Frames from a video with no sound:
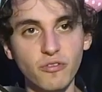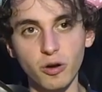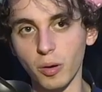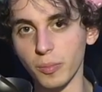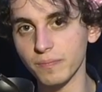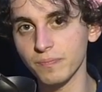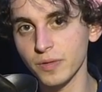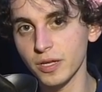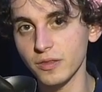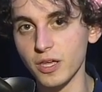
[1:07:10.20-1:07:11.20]
for a moment
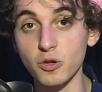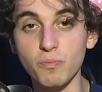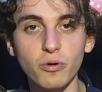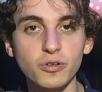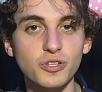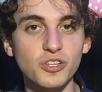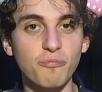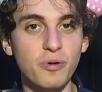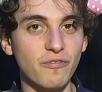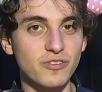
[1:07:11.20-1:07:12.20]
that you poured yourself
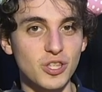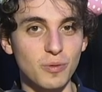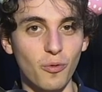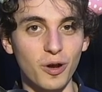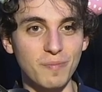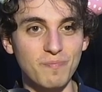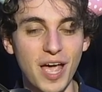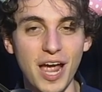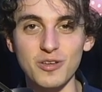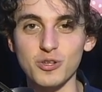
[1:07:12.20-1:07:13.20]
breakfast in the morning
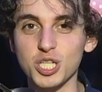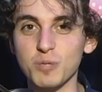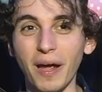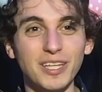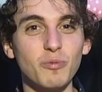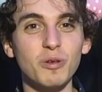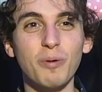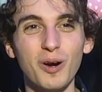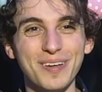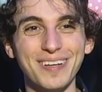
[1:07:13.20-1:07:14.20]
and you spiked it with
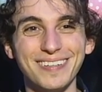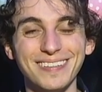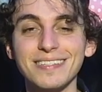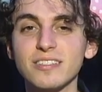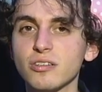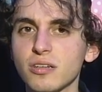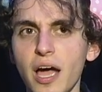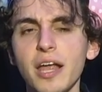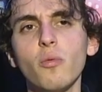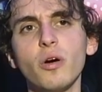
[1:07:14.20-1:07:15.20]
bourbon. That's
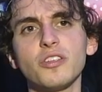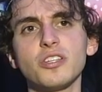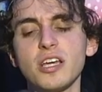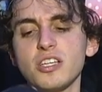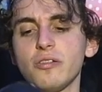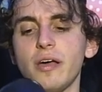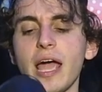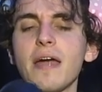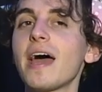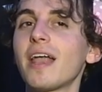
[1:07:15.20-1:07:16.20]
kind of what this tastes like.
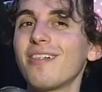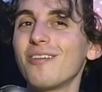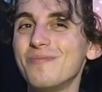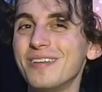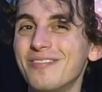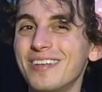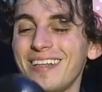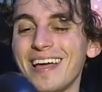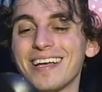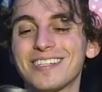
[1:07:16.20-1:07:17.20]
And add a little bit of
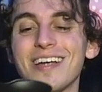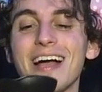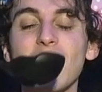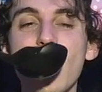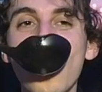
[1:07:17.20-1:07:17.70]
vanilla extract,